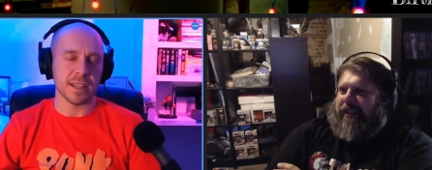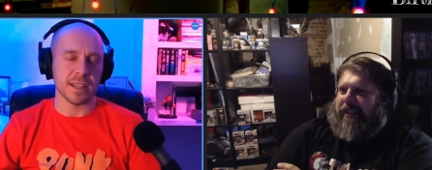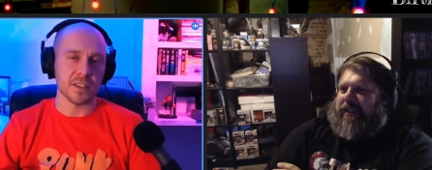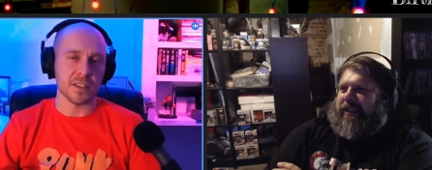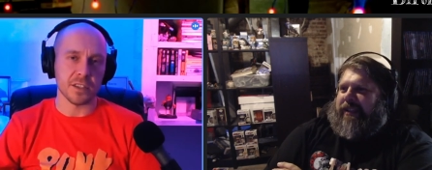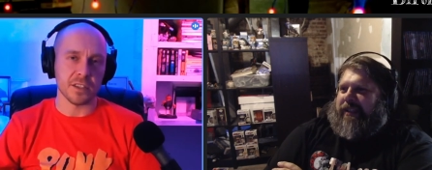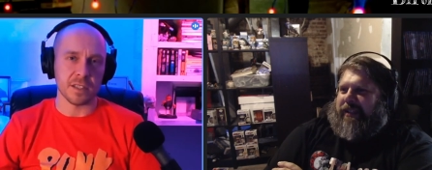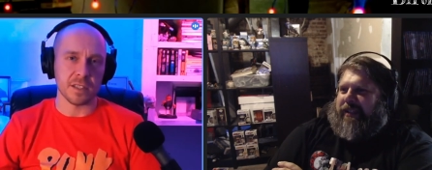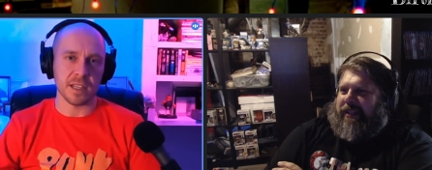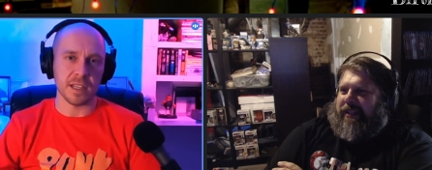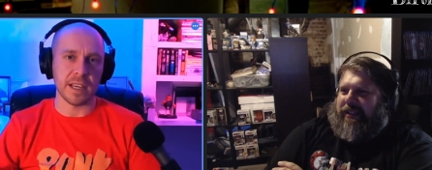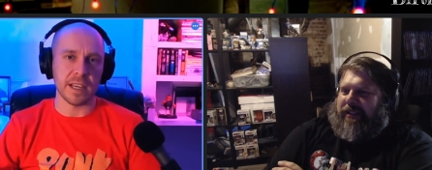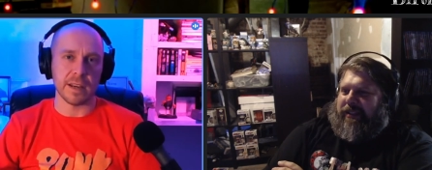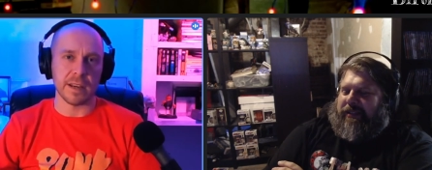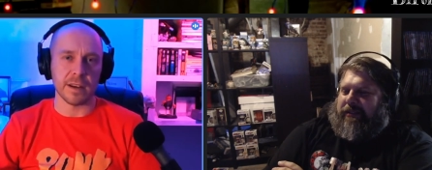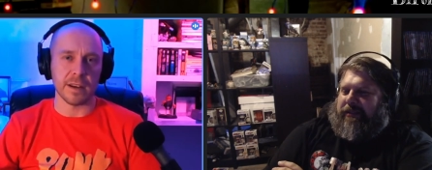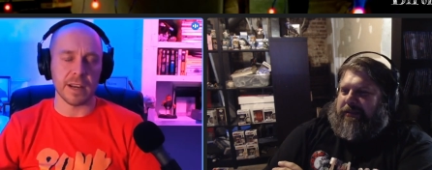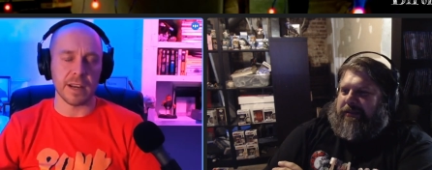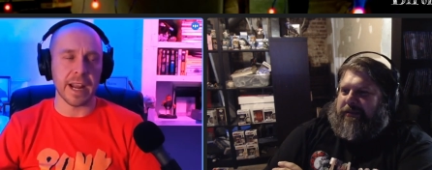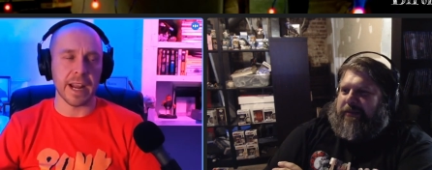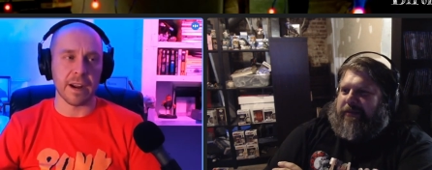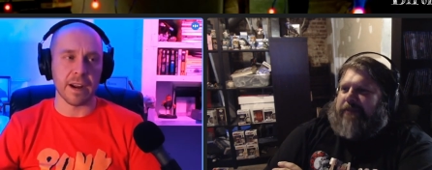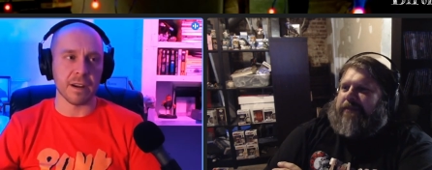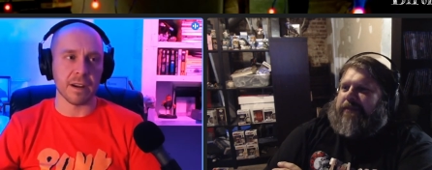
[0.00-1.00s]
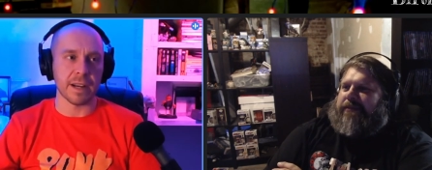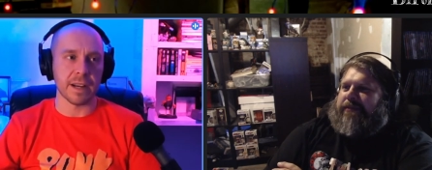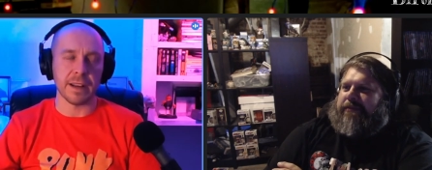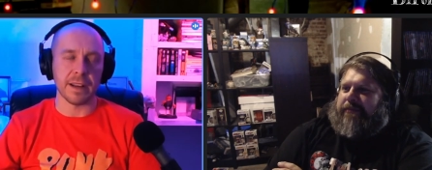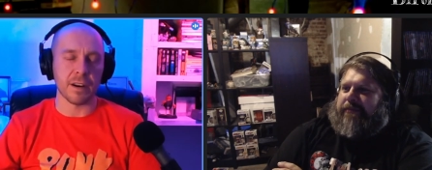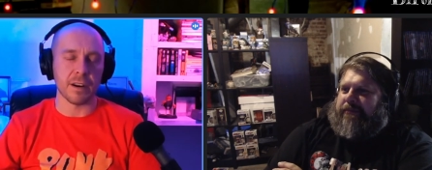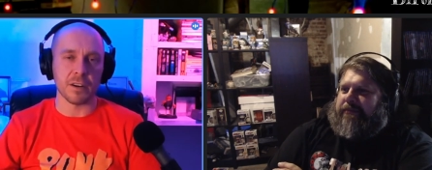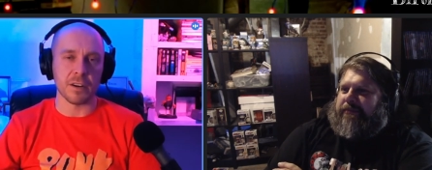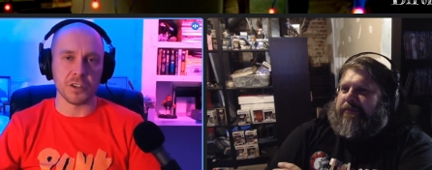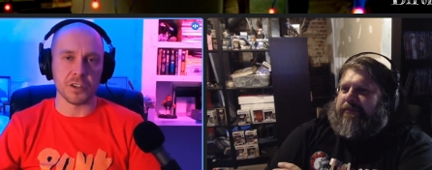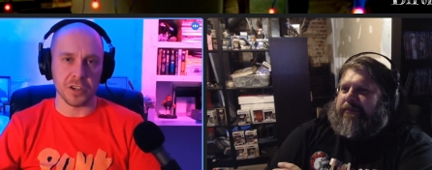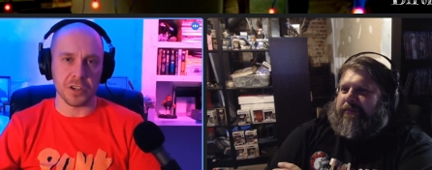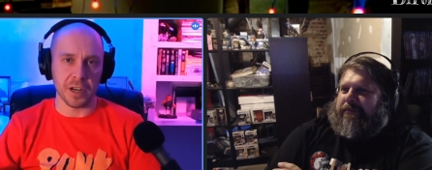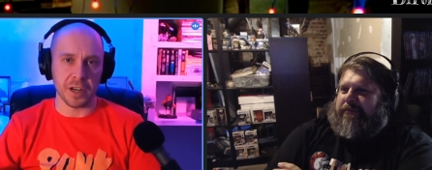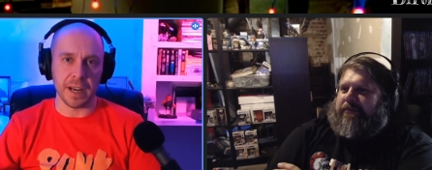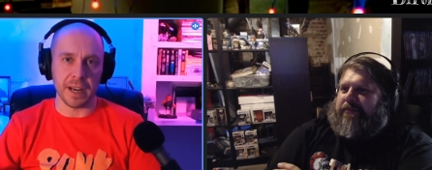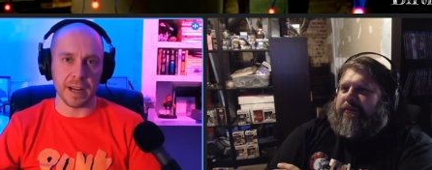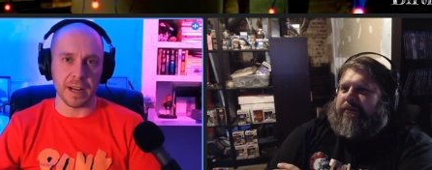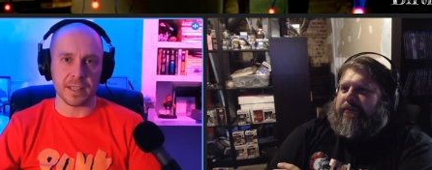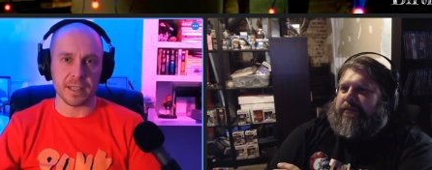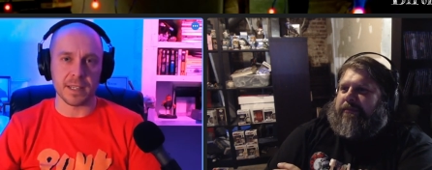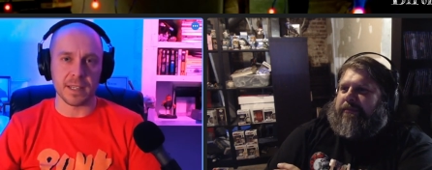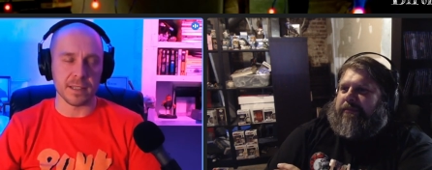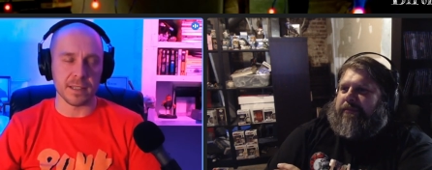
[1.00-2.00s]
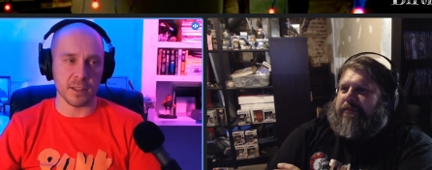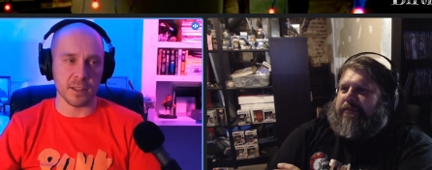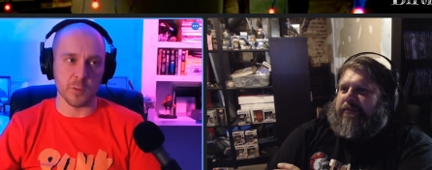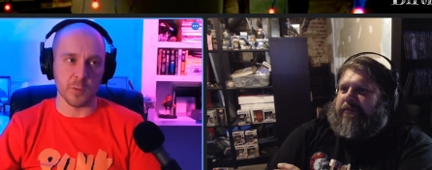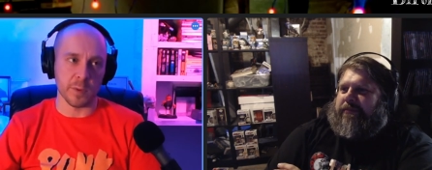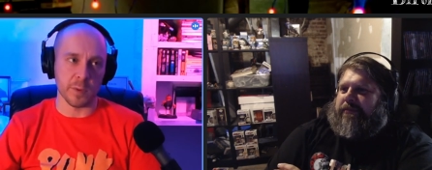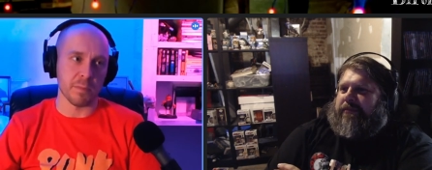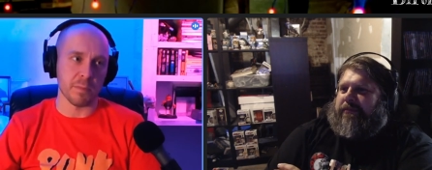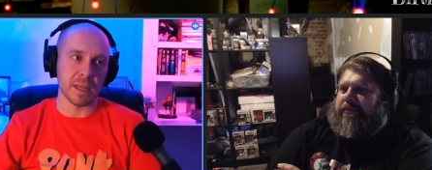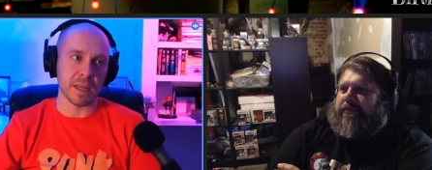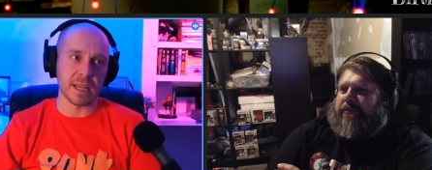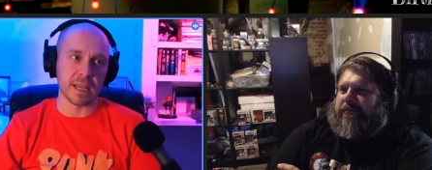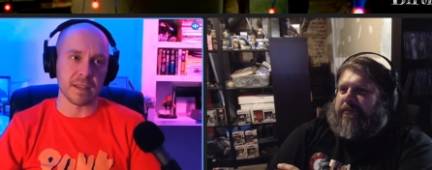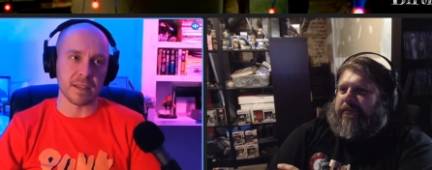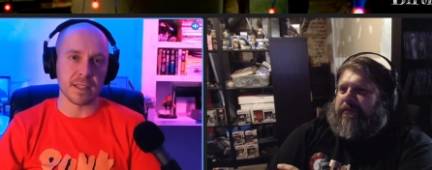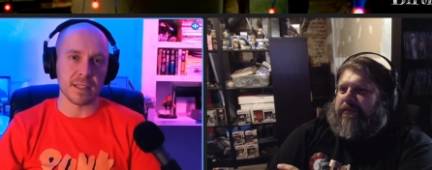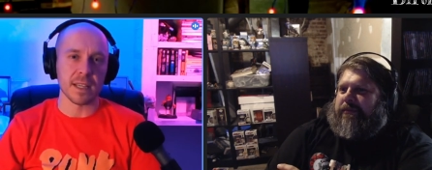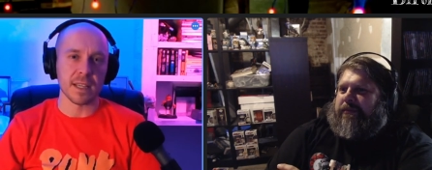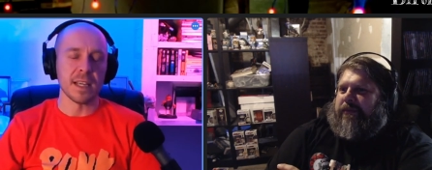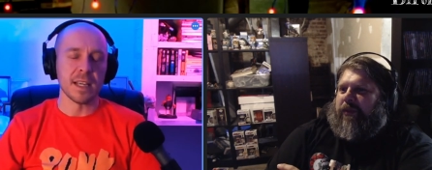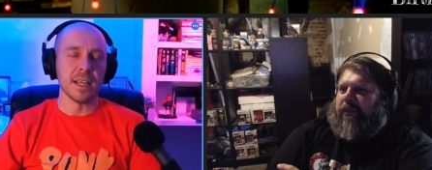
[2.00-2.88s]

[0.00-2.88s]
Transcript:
Speaker 1: That's just inherent in our genetics as human beings.